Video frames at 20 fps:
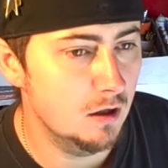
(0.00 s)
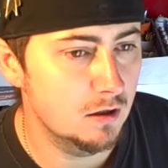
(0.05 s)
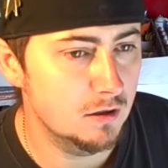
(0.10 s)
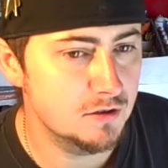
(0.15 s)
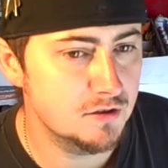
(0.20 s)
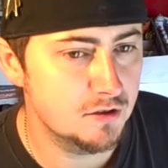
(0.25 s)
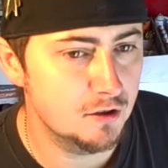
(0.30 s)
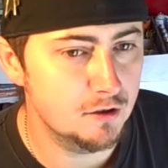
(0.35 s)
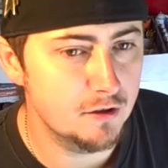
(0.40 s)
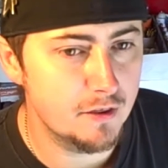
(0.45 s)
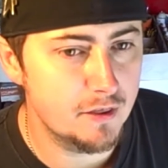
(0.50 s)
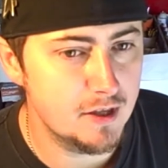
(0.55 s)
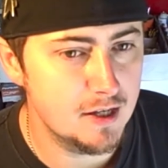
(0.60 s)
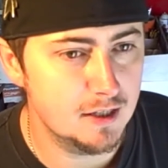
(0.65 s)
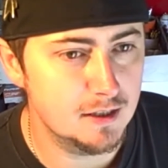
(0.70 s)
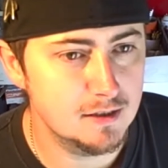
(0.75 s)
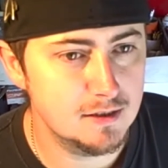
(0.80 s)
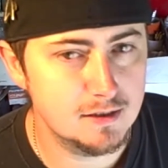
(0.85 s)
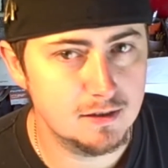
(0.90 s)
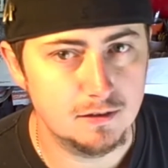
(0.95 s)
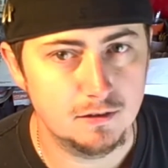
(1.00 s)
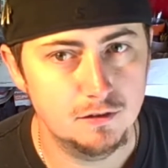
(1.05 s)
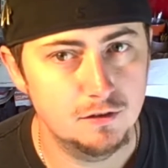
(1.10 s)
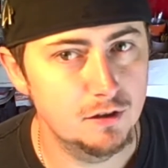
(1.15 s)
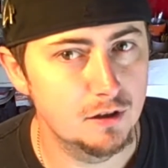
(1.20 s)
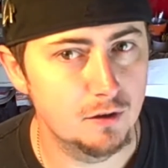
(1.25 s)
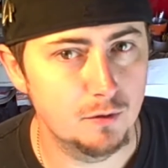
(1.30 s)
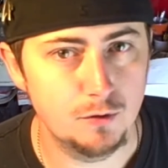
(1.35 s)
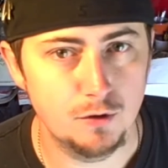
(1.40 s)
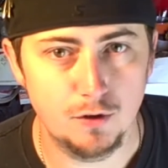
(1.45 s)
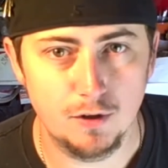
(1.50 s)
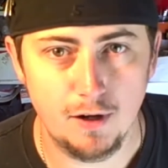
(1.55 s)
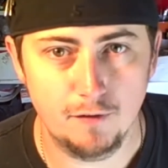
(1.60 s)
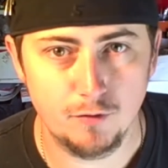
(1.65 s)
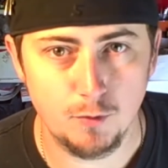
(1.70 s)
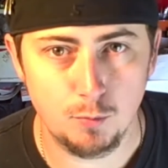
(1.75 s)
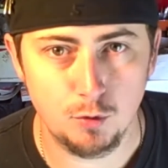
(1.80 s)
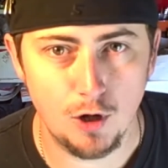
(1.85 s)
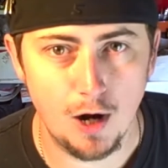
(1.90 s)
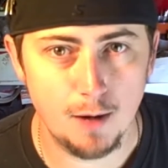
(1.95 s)
Certain things, you're gonna have
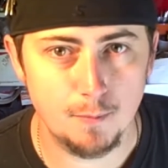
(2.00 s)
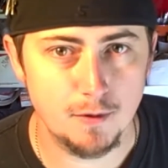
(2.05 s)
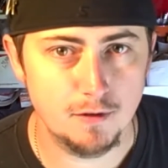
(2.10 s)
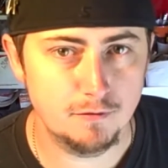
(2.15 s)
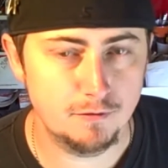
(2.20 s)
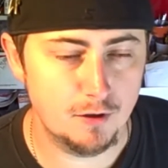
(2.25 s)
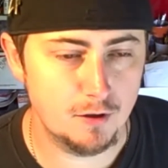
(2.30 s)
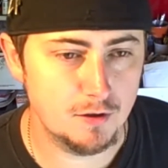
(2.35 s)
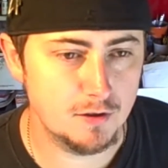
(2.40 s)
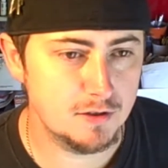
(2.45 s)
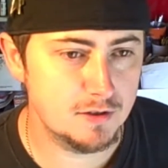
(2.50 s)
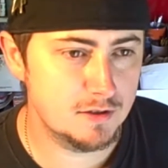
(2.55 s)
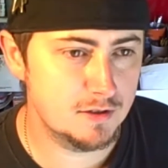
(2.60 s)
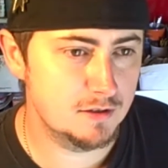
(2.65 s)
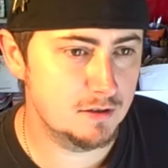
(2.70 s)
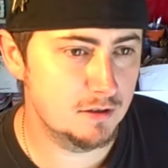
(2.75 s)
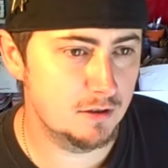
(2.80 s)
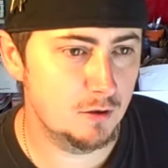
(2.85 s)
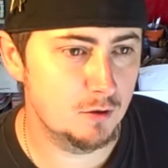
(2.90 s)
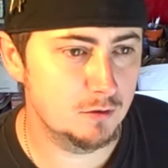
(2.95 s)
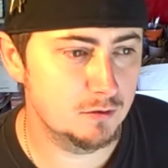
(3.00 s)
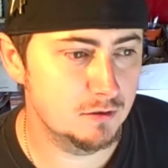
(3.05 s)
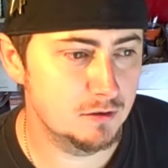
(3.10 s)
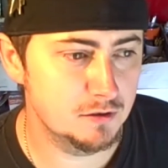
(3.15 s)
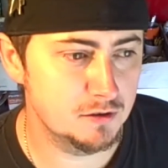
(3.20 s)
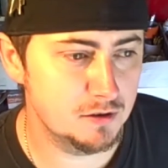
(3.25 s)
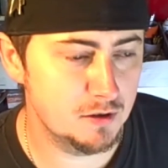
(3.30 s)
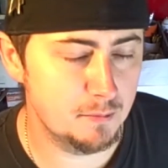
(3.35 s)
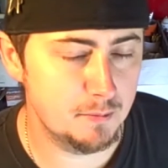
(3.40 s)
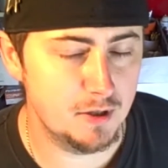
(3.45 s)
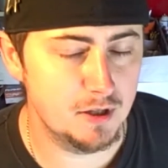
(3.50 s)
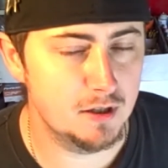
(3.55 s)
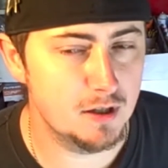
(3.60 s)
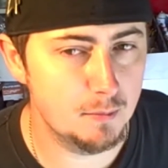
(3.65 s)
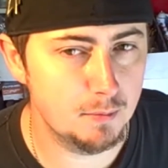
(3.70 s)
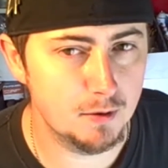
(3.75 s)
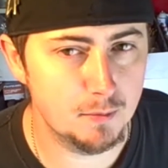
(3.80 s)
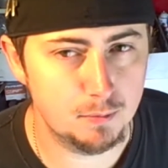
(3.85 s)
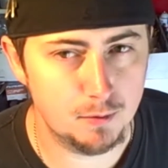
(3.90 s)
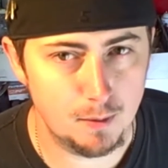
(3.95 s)
to prime it first. There's gonna be a
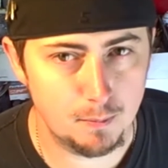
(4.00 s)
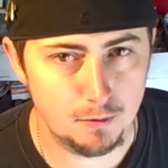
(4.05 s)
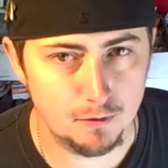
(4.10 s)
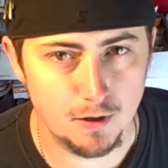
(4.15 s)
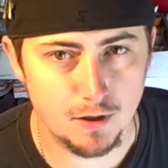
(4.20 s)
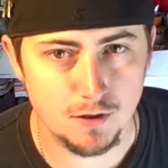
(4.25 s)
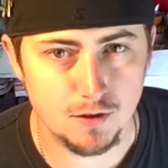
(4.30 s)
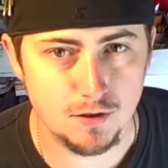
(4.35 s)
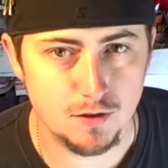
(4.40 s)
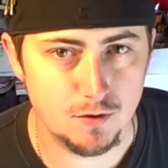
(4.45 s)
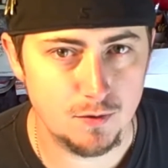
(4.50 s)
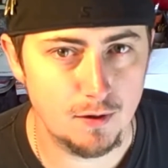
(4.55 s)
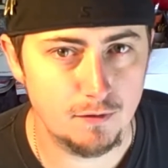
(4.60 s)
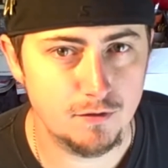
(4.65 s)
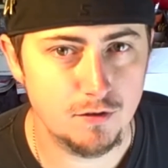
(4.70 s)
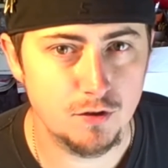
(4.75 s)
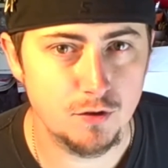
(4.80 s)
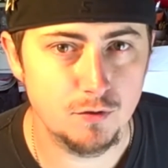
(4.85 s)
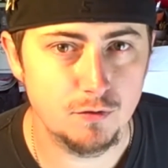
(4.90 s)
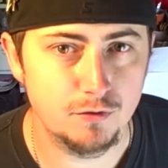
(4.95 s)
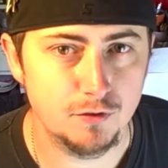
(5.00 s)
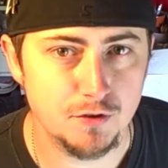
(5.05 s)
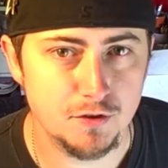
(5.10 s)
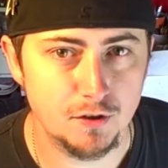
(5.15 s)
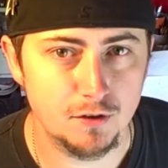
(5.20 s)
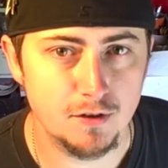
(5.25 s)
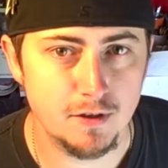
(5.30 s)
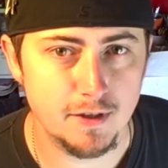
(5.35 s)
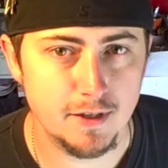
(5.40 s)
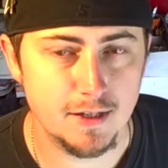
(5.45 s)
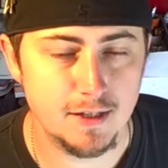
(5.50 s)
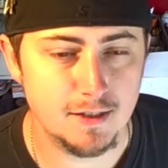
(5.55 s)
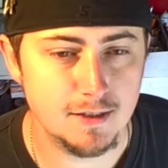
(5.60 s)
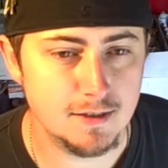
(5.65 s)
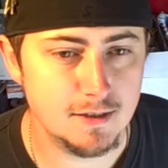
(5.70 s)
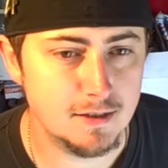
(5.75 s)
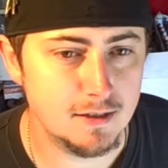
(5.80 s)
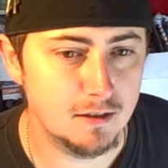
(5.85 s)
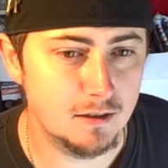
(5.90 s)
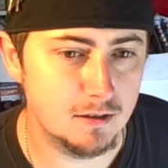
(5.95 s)
couple of preparations you have to do for certain
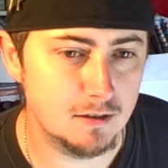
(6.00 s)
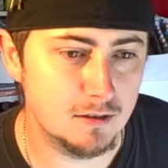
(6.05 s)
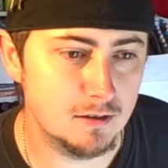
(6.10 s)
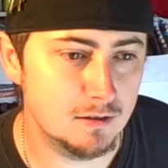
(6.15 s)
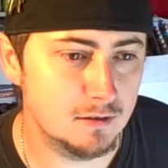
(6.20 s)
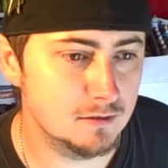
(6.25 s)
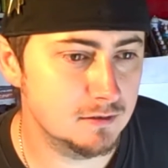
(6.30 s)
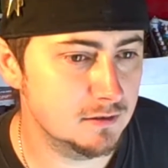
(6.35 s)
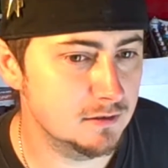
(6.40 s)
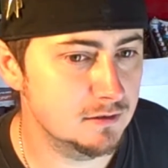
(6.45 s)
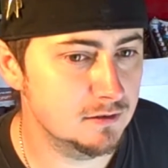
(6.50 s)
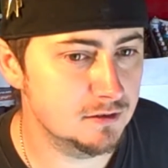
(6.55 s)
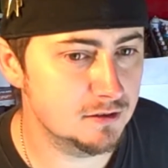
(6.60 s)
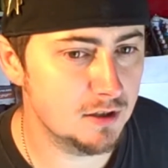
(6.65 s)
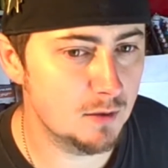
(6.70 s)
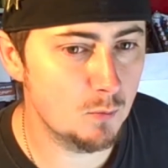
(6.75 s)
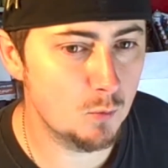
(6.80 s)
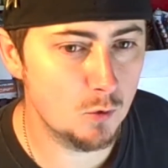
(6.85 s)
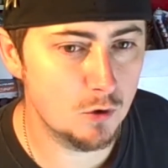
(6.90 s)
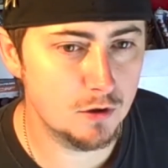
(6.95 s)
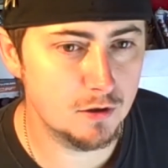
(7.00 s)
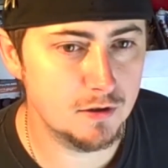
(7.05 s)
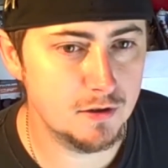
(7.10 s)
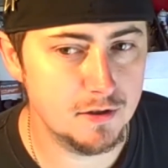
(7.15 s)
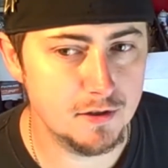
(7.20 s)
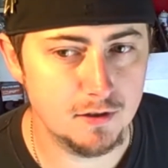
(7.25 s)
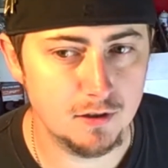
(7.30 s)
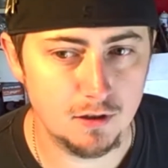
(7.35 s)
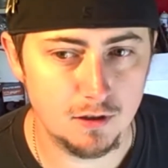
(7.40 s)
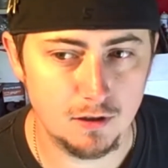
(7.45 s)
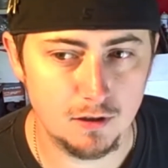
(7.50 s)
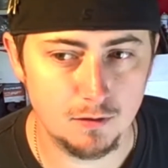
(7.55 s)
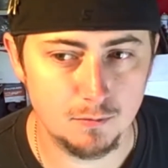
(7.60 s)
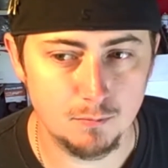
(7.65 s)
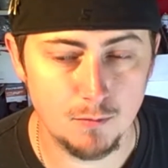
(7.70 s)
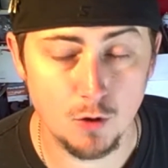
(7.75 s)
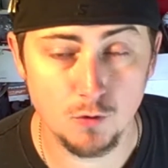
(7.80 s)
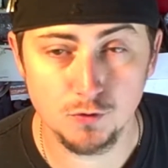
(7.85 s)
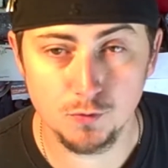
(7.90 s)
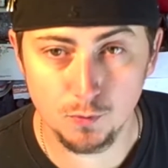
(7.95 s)
things. Some woods,
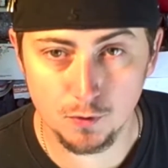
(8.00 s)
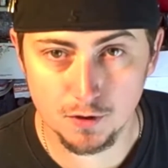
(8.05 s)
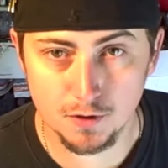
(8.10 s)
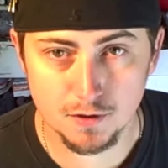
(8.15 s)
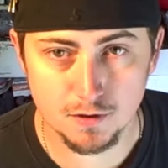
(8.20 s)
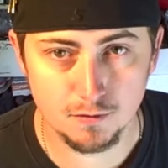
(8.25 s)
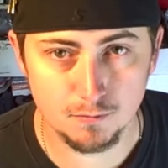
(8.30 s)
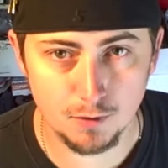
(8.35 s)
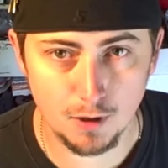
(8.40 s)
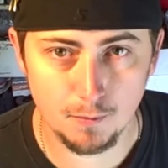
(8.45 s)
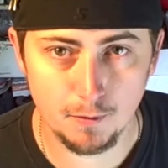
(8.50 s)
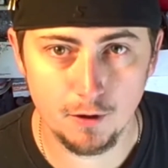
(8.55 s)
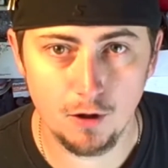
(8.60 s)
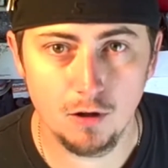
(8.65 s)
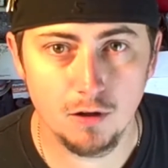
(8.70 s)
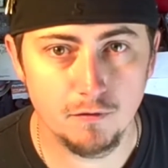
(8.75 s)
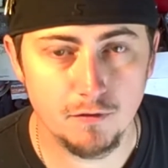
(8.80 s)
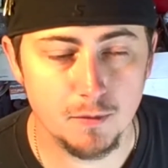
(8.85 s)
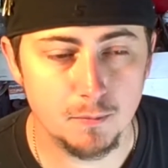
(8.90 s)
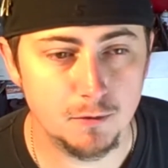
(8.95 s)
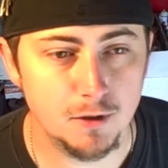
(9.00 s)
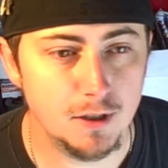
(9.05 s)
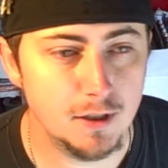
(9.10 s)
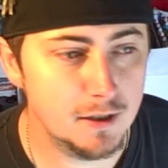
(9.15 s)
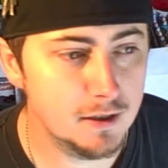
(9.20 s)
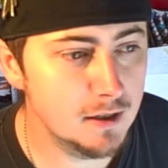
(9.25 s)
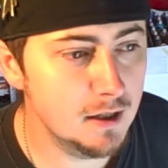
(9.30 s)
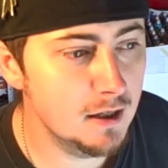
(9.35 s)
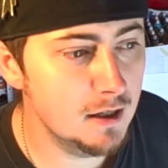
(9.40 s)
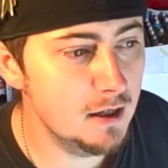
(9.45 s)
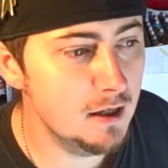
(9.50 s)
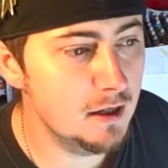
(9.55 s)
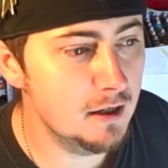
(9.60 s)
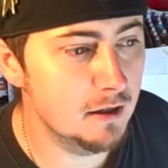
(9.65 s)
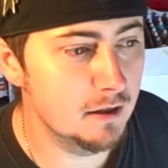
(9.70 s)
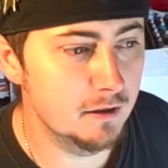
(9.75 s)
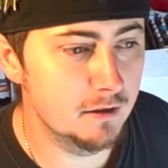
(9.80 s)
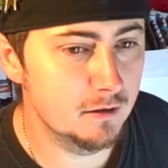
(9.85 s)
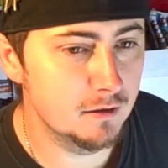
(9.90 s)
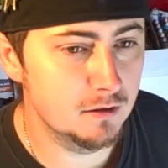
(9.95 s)
most woods, probably all of them really,
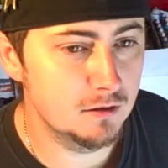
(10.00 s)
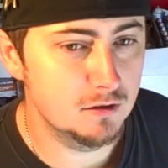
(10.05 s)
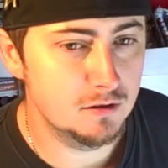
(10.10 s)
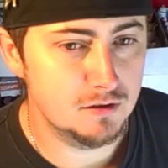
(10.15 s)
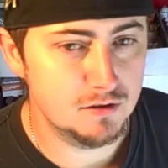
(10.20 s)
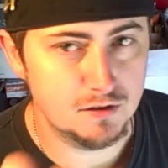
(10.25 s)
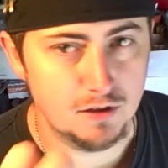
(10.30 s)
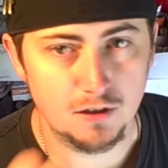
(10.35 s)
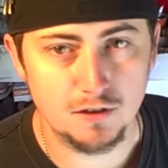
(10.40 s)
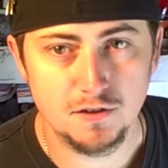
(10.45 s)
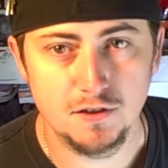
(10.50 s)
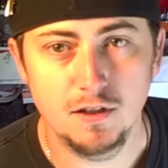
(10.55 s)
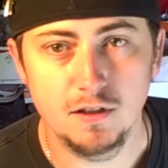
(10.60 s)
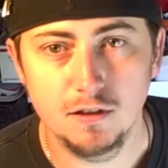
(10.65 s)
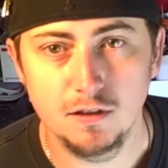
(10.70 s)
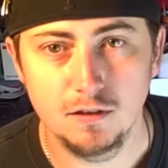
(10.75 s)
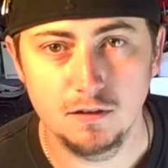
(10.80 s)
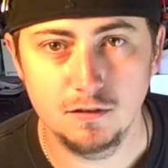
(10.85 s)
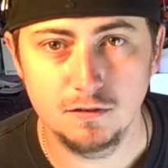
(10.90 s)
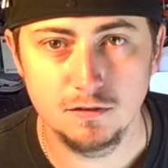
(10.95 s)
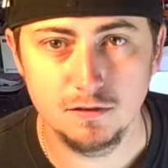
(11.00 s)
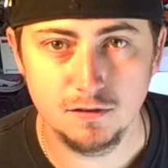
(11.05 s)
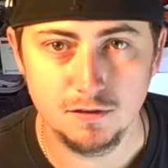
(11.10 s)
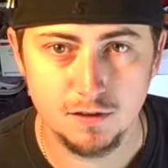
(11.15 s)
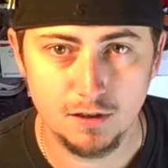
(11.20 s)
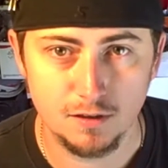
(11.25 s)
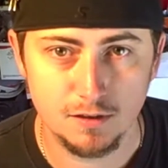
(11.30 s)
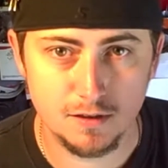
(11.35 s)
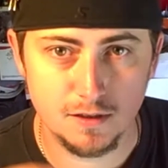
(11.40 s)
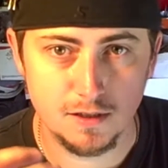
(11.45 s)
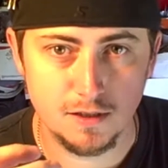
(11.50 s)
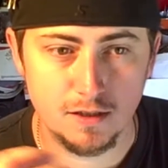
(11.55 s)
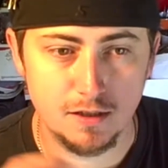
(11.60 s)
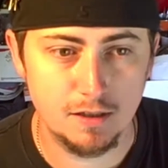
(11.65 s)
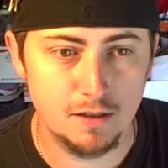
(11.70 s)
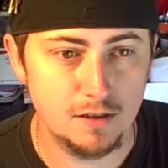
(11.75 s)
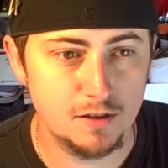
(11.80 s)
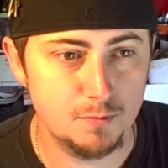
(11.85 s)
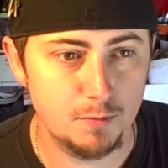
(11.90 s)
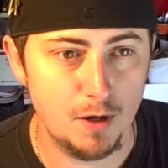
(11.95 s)
it sucks
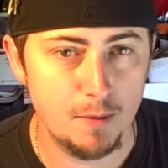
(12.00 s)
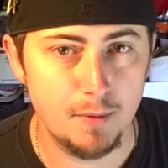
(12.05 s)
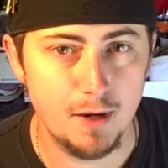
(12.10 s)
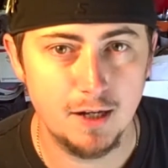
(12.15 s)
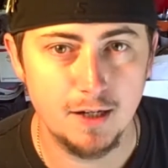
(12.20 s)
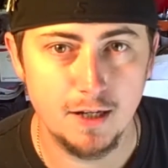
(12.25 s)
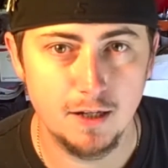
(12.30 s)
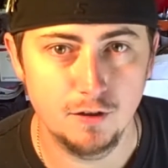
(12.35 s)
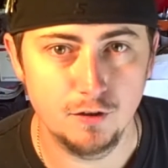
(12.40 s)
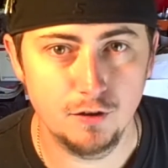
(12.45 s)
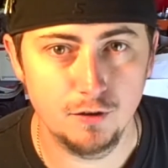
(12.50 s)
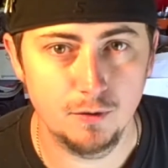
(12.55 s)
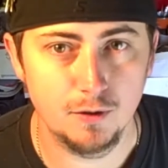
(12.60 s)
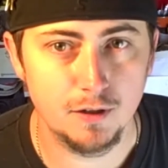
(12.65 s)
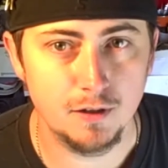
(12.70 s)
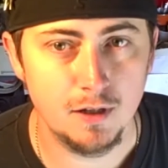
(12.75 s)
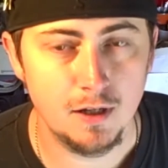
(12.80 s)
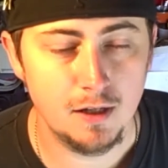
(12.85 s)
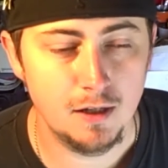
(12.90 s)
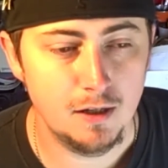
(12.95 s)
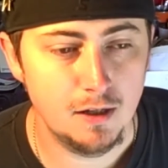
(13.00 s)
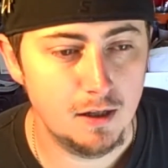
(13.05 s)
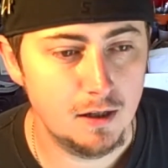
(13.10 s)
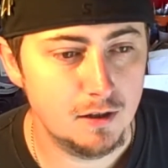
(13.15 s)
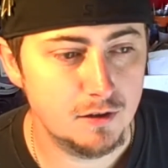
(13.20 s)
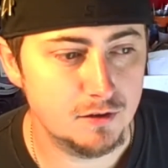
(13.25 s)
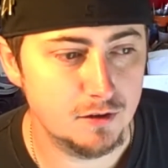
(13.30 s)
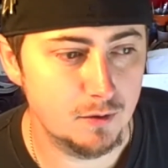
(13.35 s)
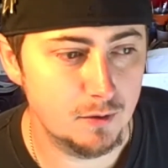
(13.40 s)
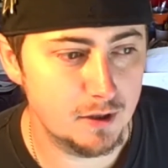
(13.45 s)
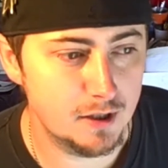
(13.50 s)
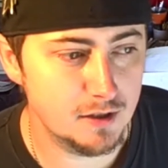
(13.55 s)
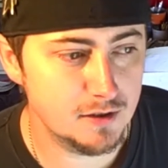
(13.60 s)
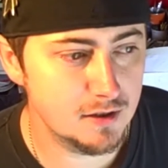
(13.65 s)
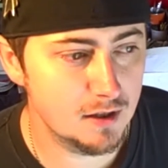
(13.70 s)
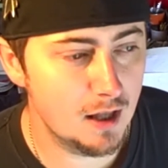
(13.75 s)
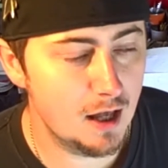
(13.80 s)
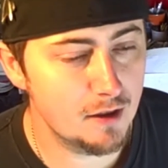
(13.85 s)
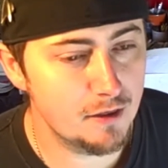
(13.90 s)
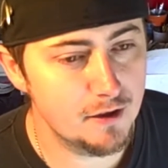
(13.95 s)
the spray paint into it, so it gets
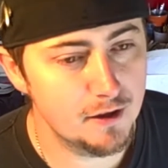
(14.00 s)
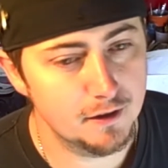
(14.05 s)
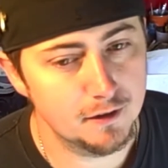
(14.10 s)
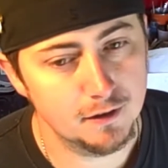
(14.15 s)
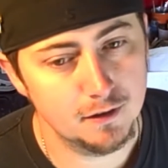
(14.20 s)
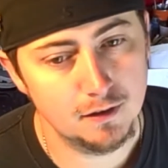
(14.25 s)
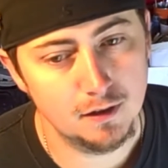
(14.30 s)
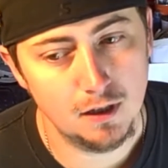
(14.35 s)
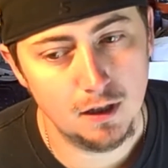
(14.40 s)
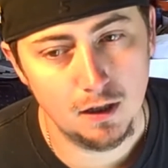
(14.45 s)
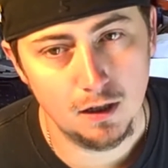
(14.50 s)
a lot thinner.